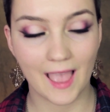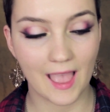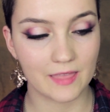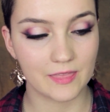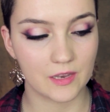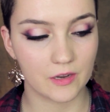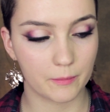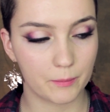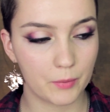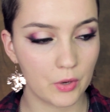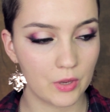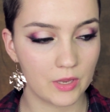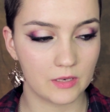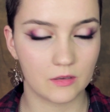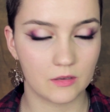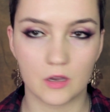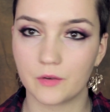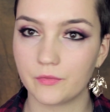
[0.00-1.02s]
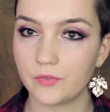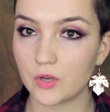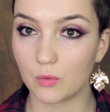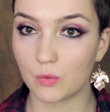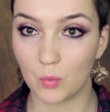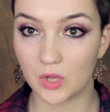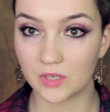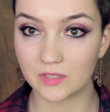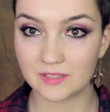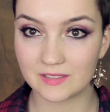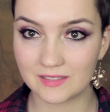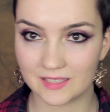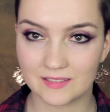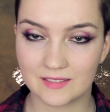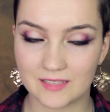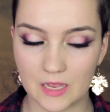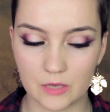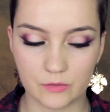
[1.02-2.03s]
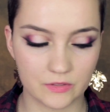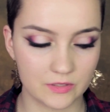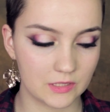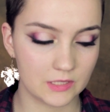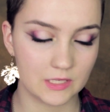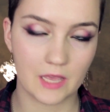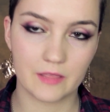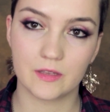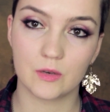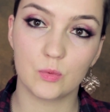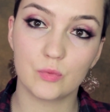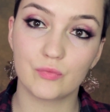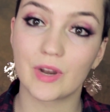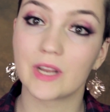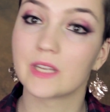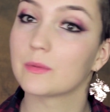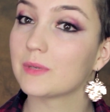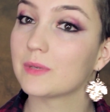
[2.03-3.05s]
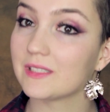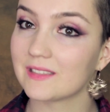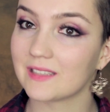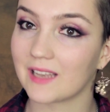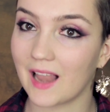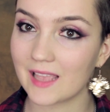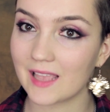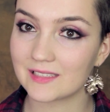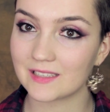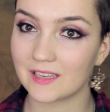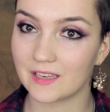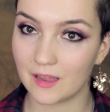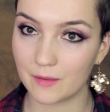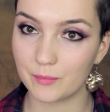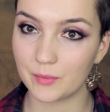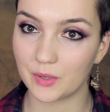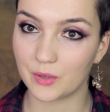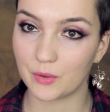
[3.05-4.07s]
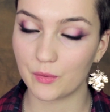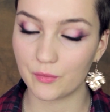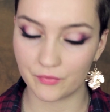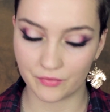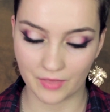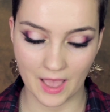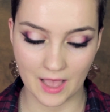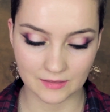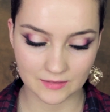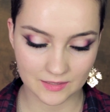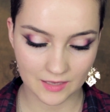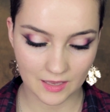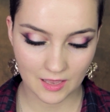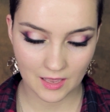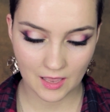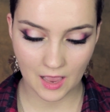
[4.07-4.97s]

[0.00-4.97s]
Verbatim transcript: and then I put in kind of, you know, one to six thousand, and then it will randomly select a number of that,